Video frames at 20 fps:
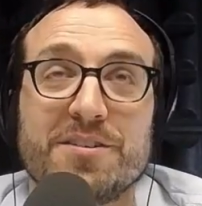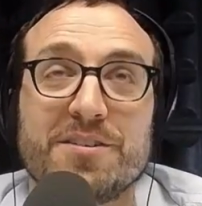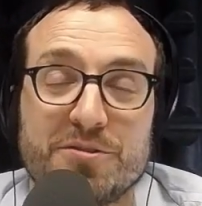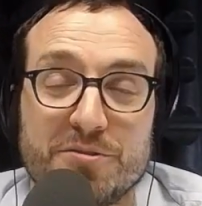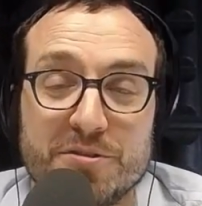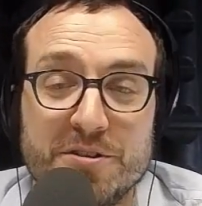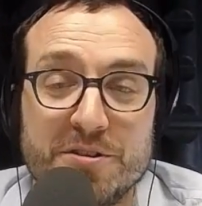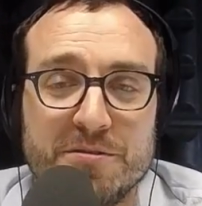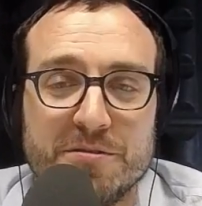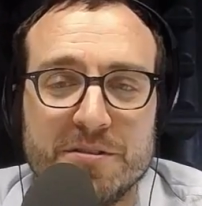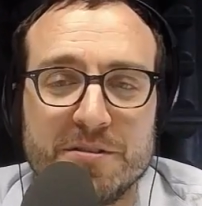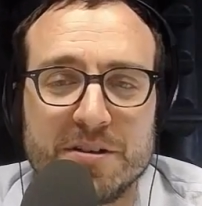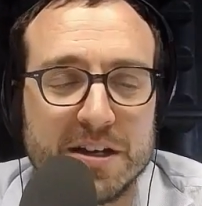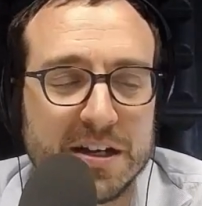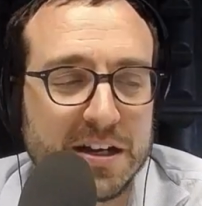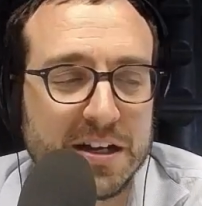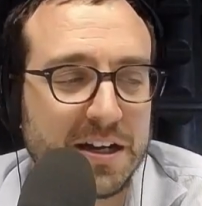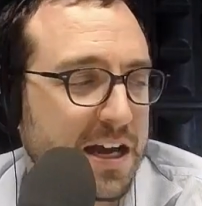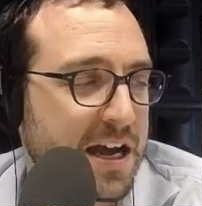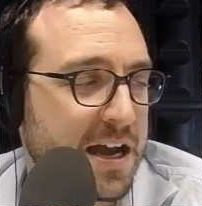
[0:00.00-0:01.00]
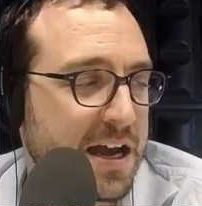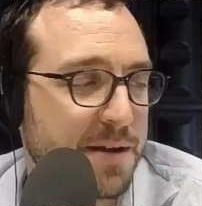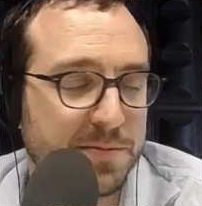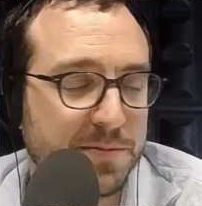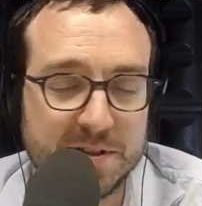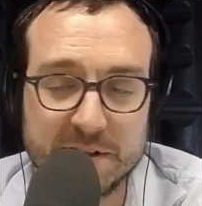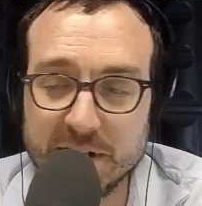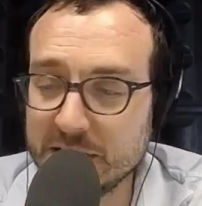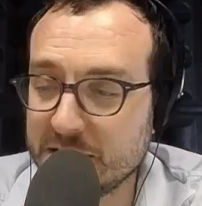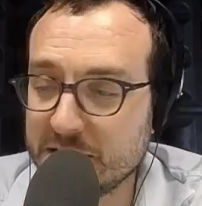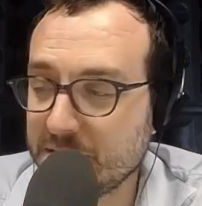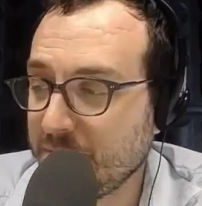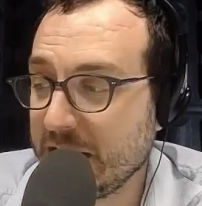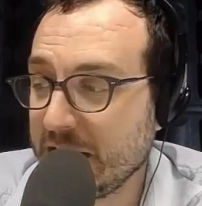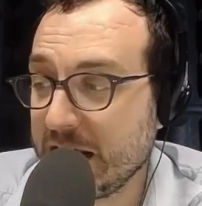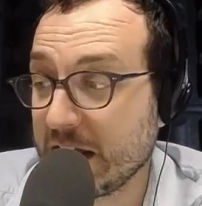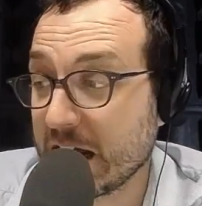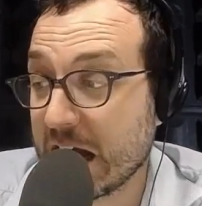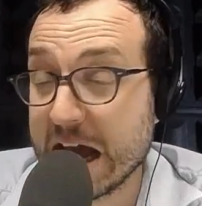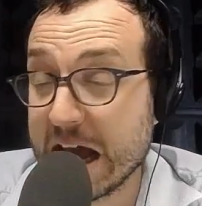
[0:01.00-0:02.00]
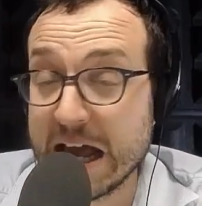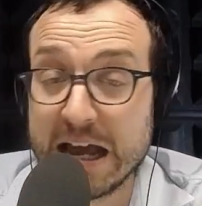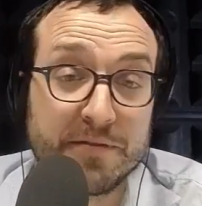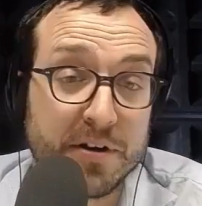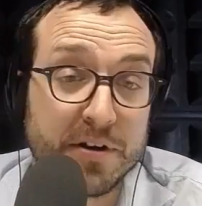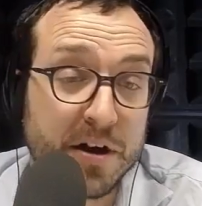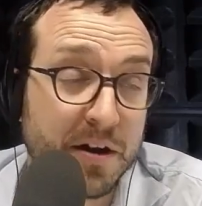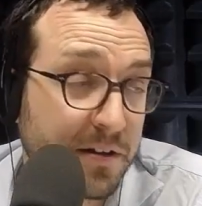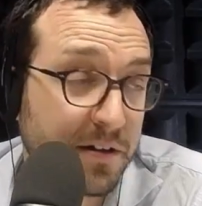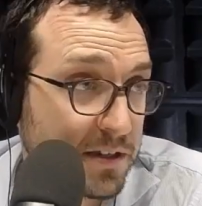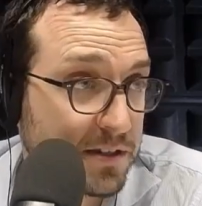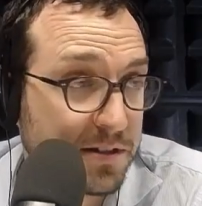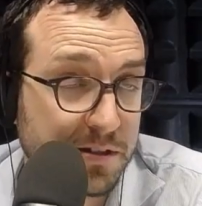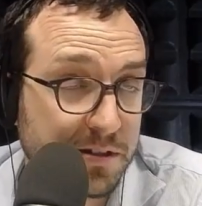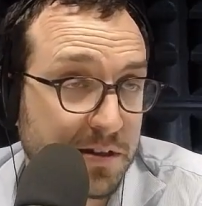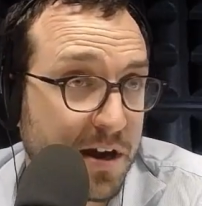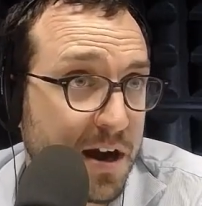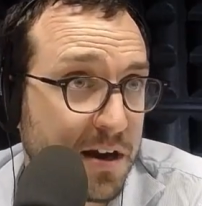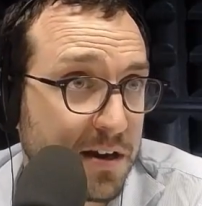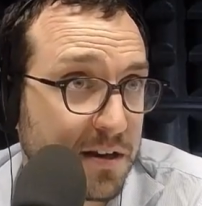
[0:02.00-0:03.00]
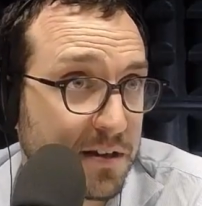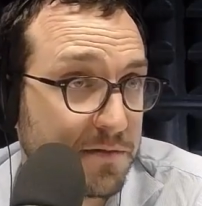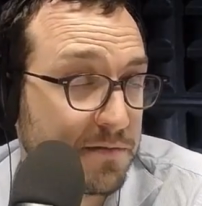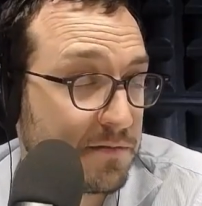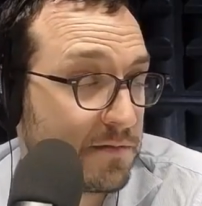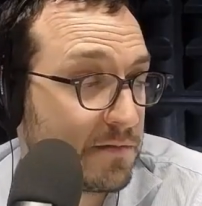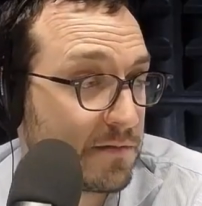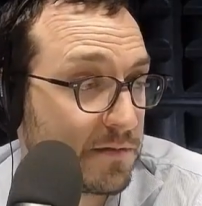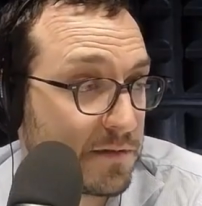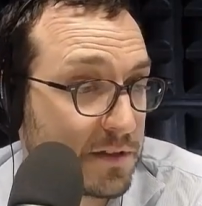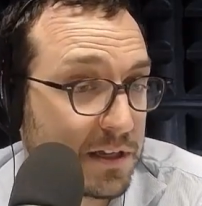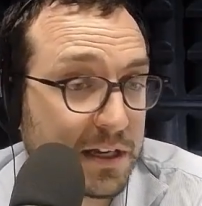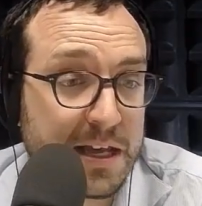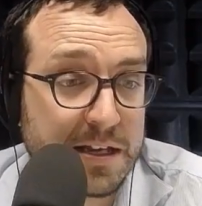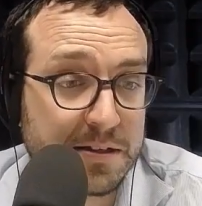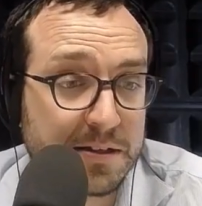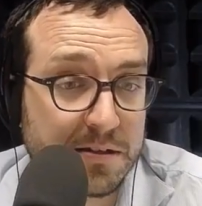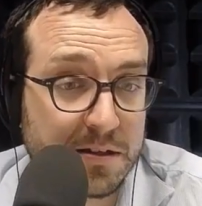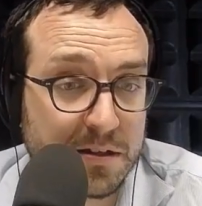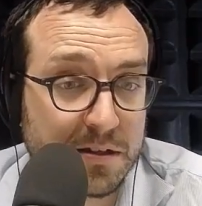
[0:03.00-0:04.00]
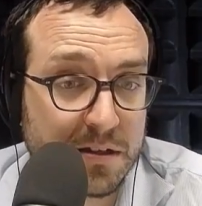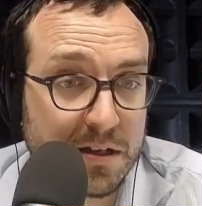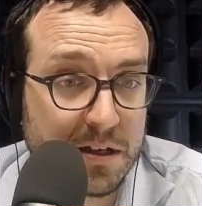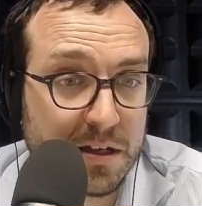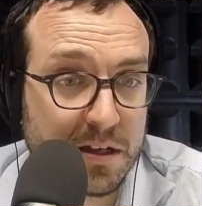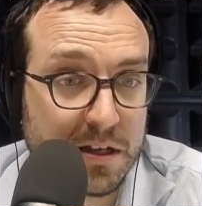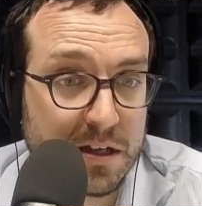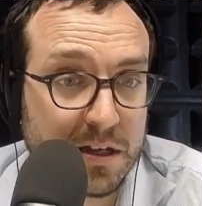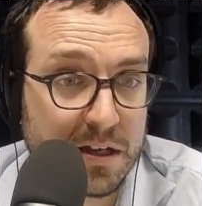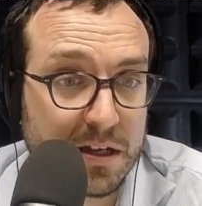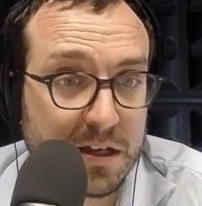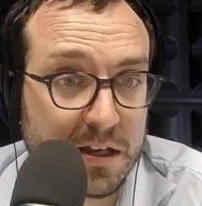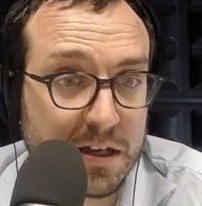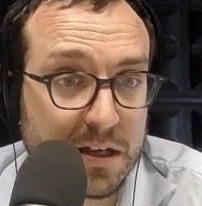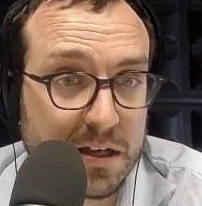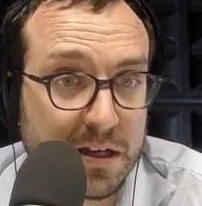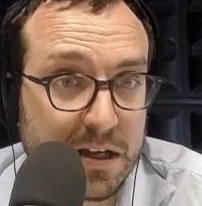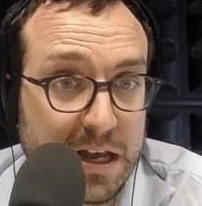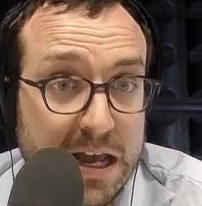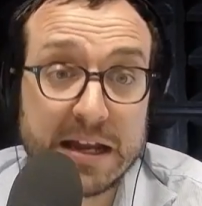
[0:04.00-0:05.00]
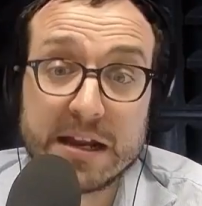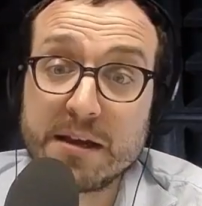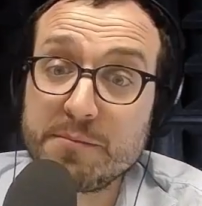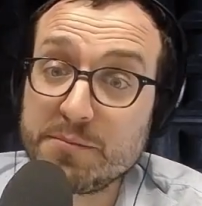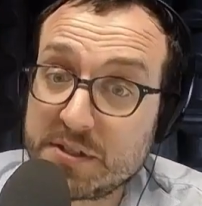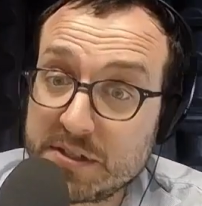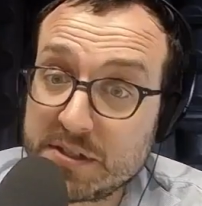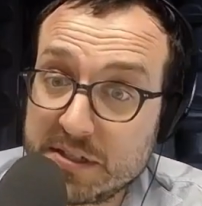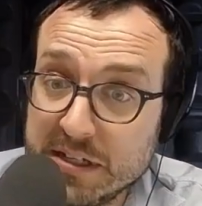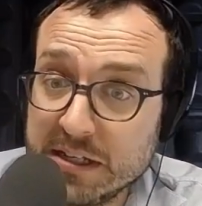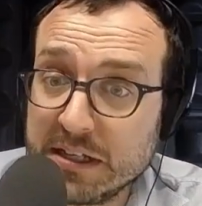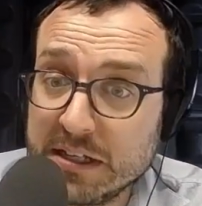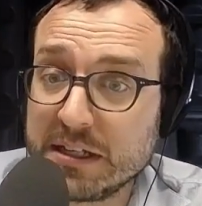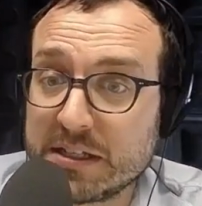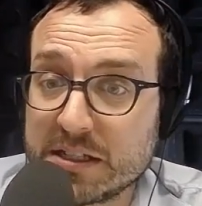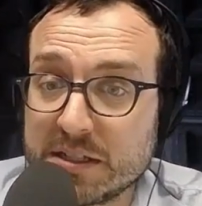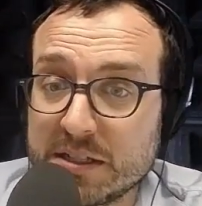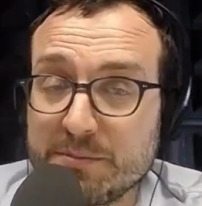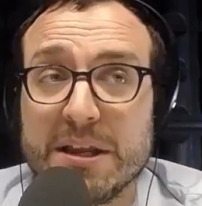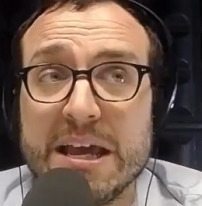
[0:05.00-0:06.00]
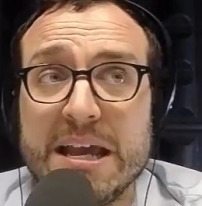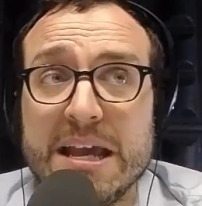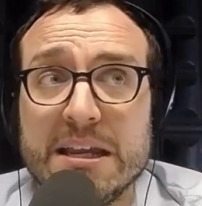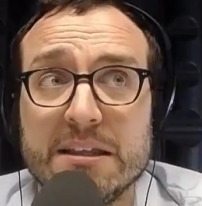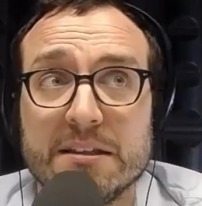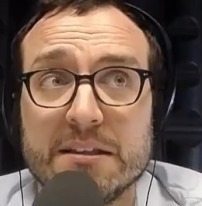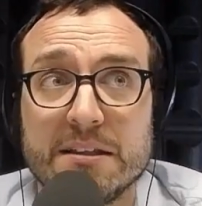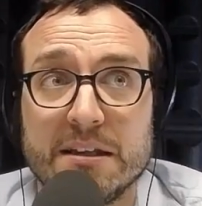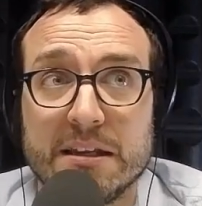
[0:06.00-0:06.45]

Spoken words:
True. I'm still explaining. I have already started the lesson, and I'm still explaining the